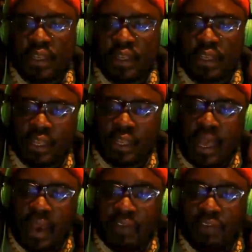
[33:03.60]
in
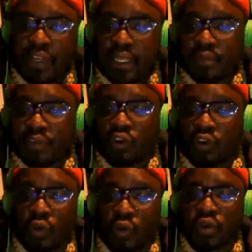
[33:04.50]
our films for
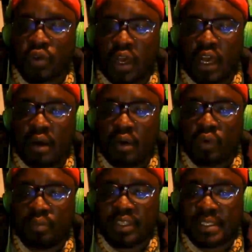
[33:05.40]
those who will
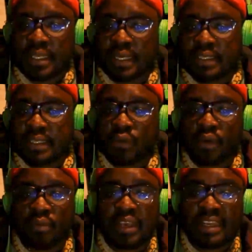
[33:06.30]
be selected will
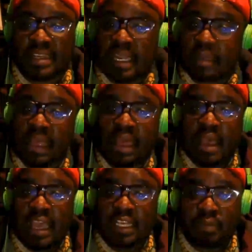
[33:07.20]
be a great
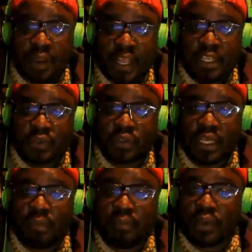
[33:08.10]
experience to them
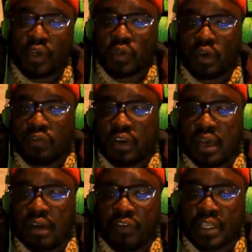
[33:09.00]
because of,
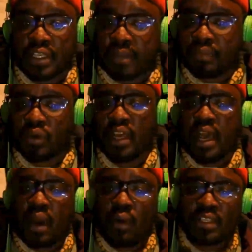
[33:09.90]
for example,
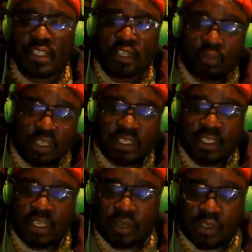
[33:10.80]
our
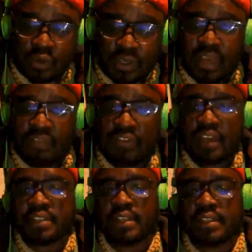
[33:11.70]
cinematographer
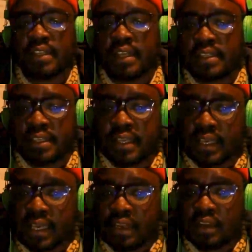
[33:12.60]
is a
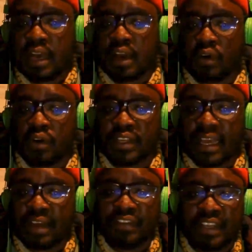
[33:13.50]
girl called
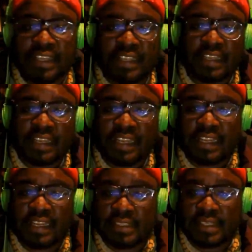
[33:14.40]
Kamveli
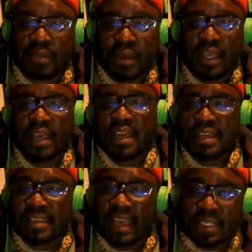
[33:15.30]
Lefestemele. It's
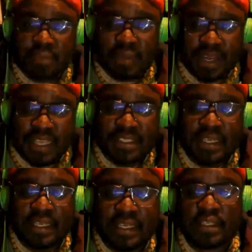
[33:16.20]
an experienced
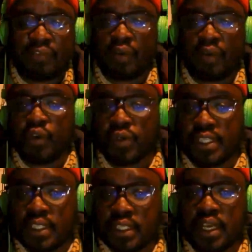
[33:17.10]
lady from
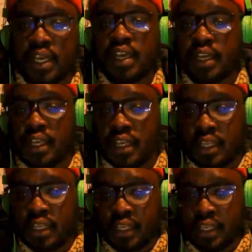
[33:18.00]
UCT
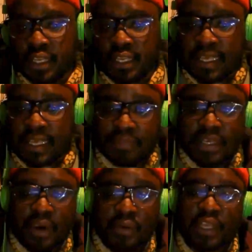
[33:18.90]
in Cape
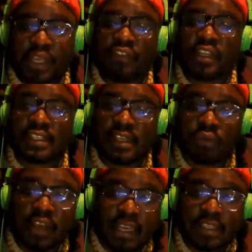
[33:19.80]
Town. Even the sound
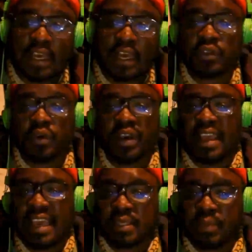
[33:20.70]
guy is also an
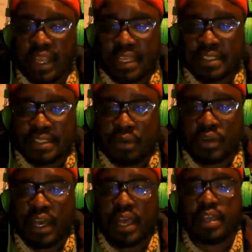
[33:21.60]
experienced sound
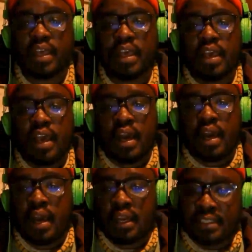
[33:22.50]
guy.
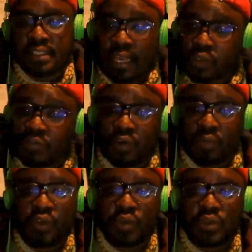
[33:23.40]
Is also from
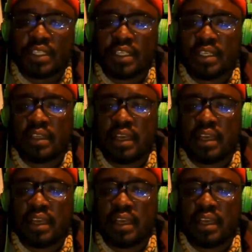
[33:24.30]
UCT.